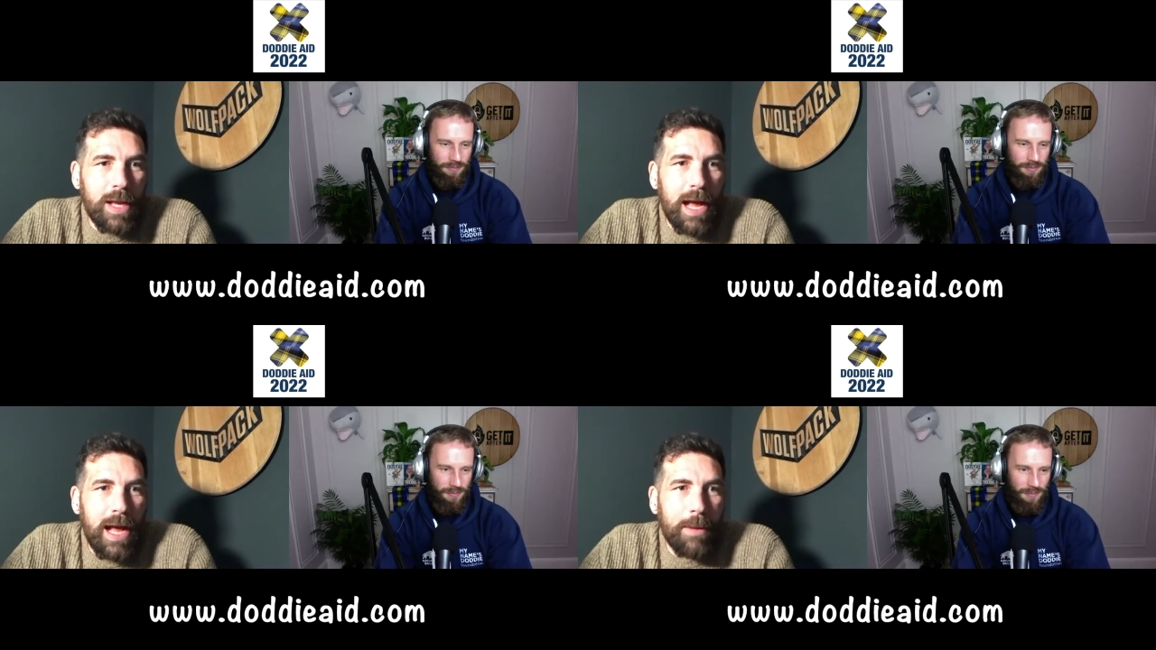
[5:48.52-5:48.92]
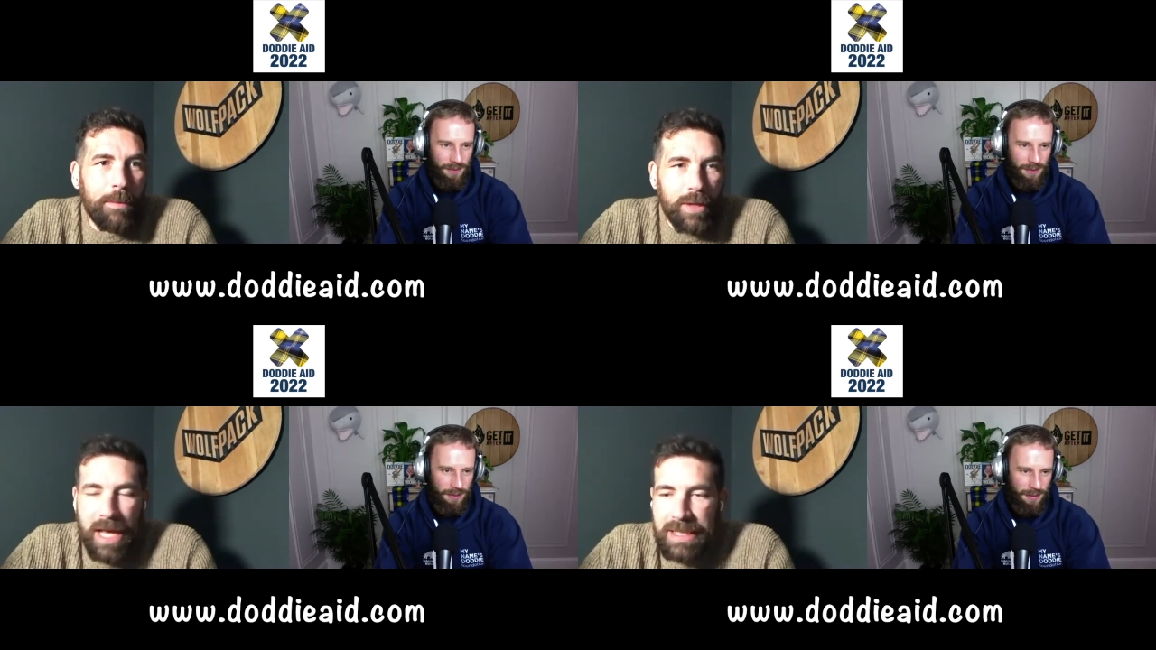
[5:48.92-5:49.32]

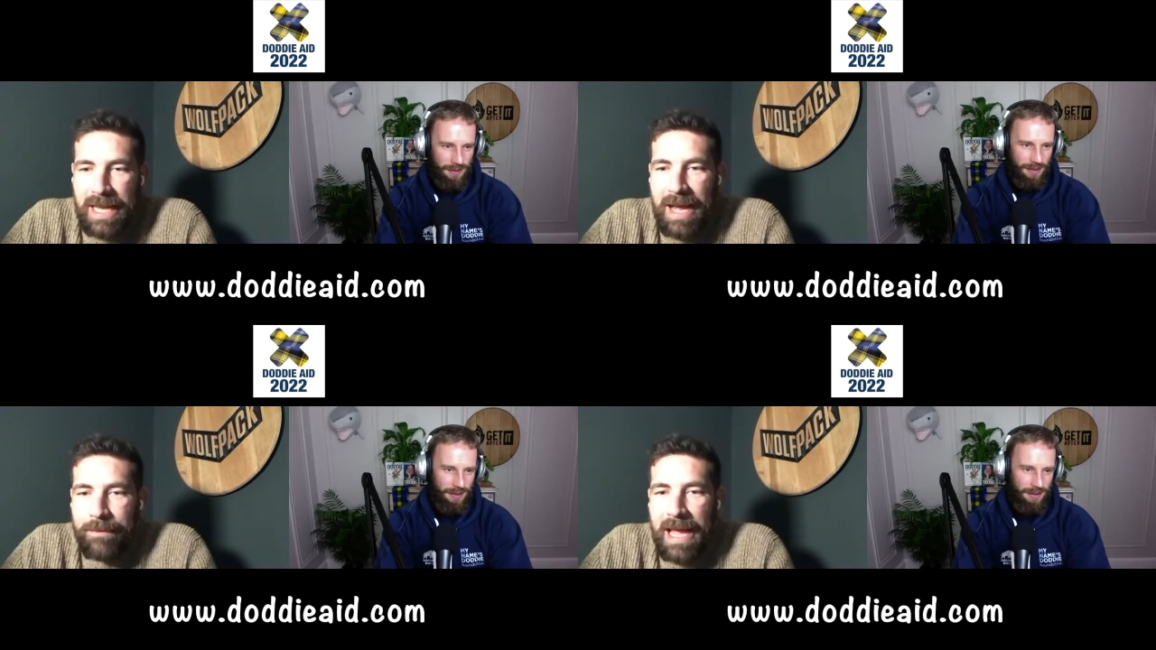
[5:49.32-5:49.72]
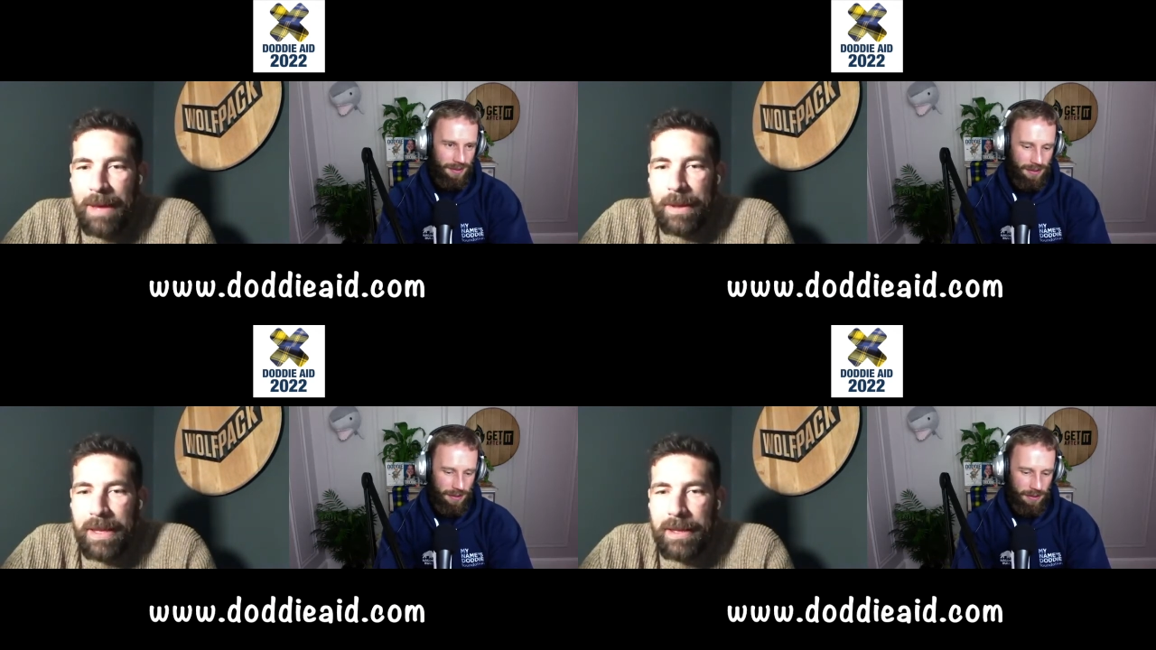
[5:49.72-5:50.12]
Speaker 1: But yeah, to have
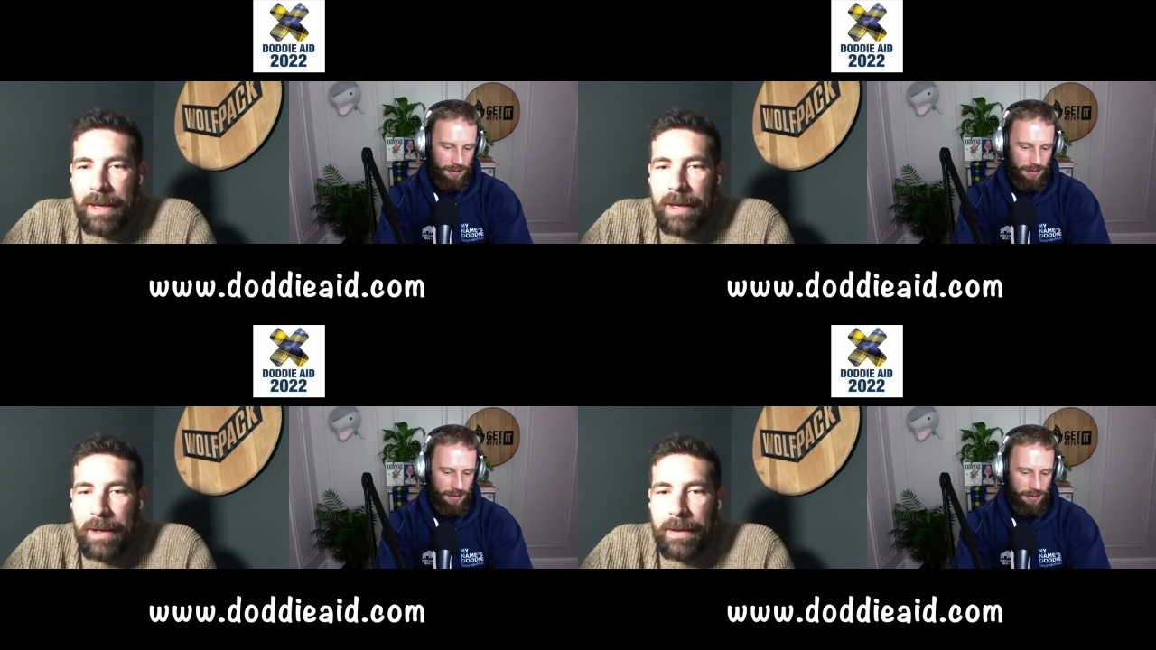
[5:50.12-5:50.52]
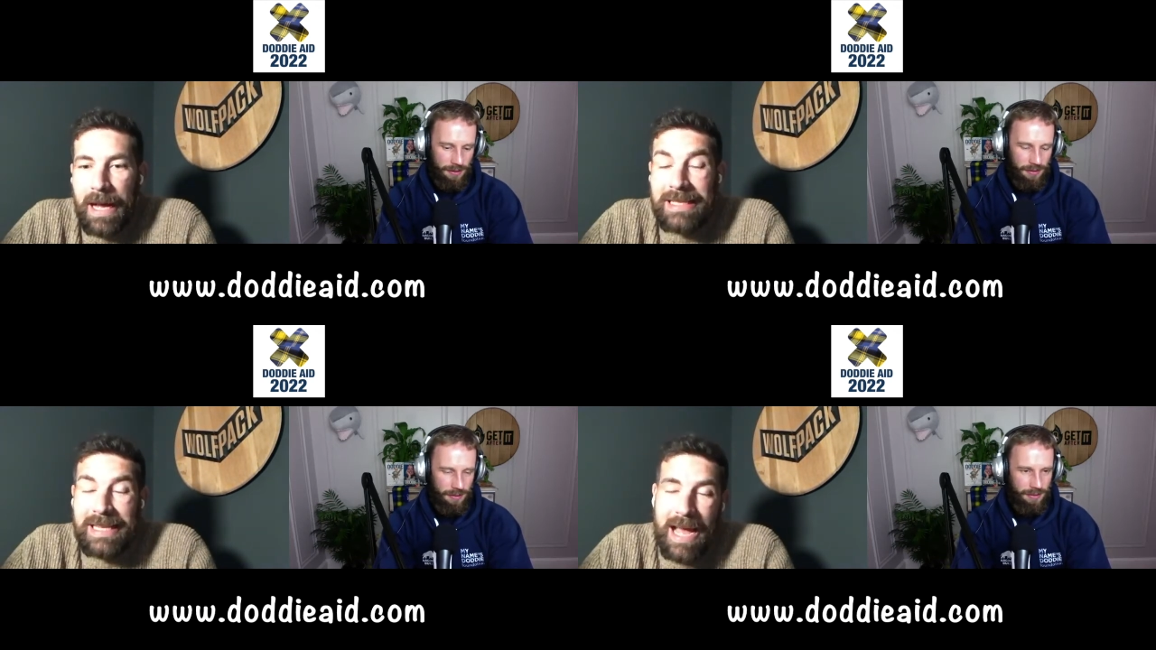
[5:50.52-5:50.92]
Gabby
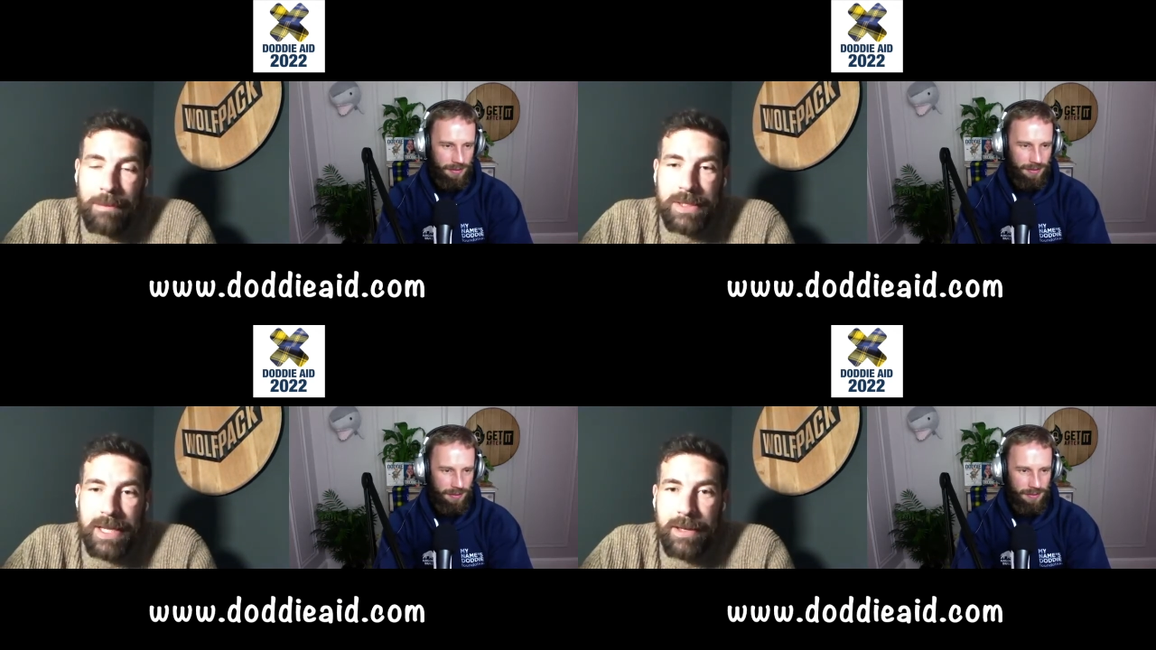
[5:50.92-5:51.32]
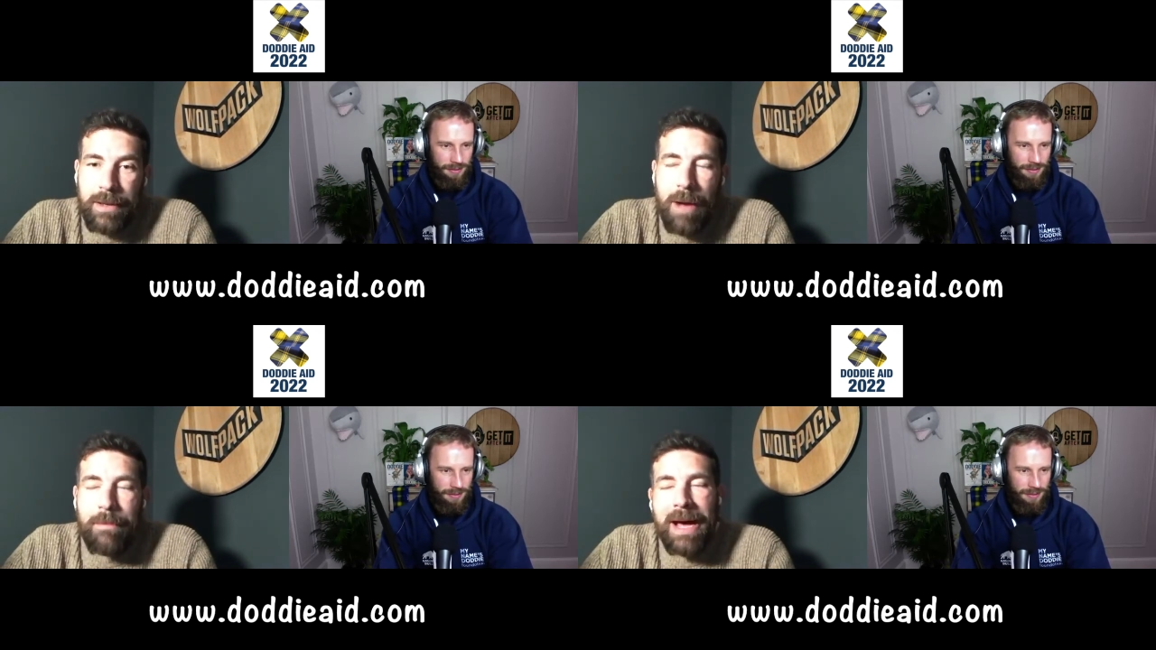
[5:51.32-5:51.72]
as
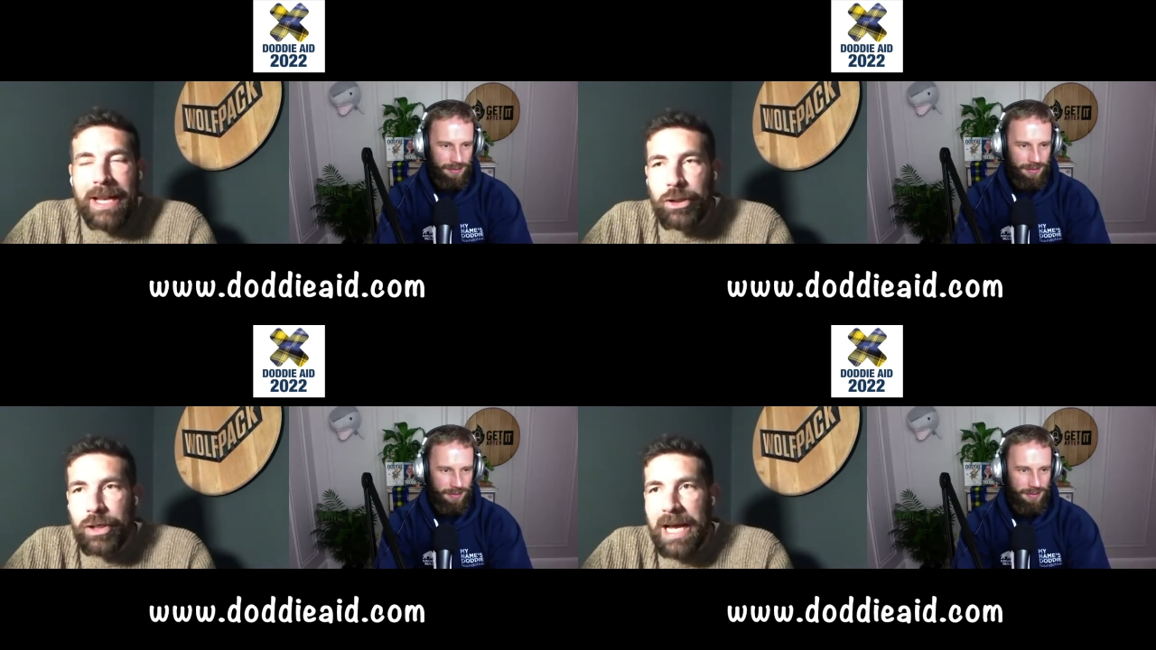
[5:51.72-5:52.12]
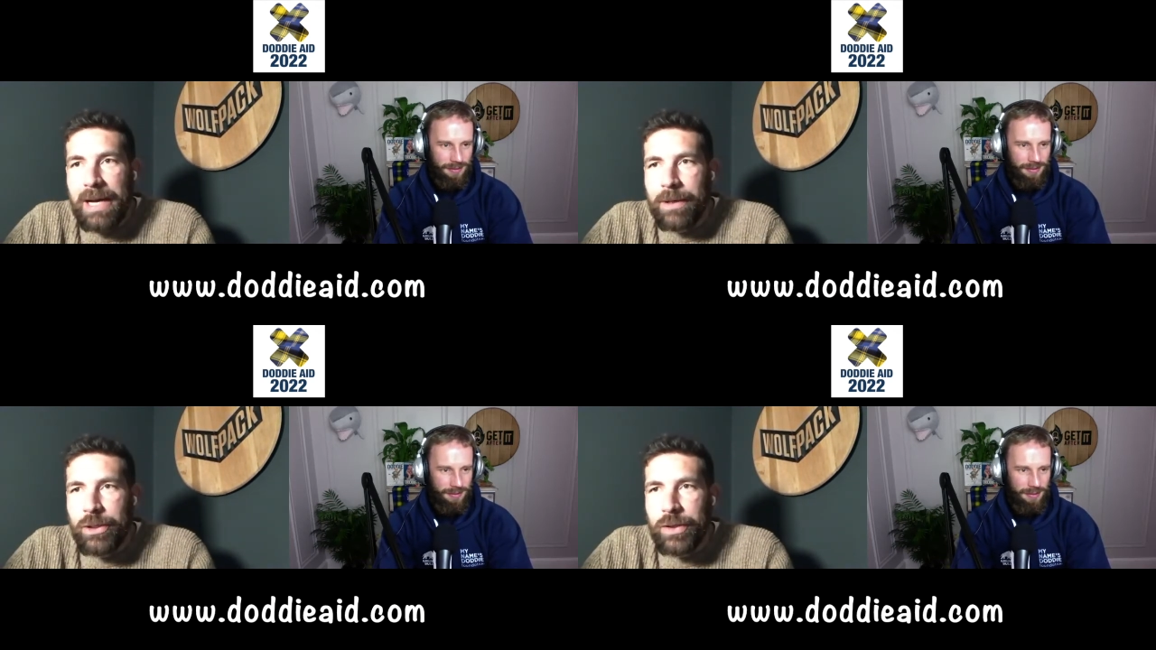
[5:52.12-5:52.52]
captain, I'm manager
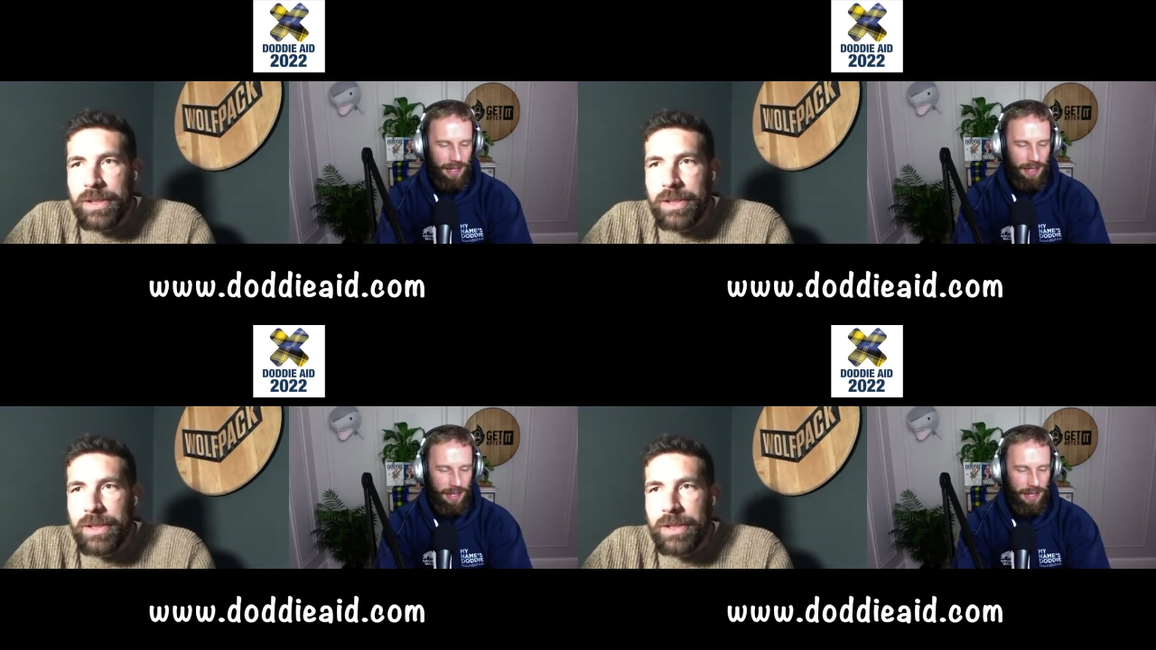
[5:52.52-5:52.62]
now, I should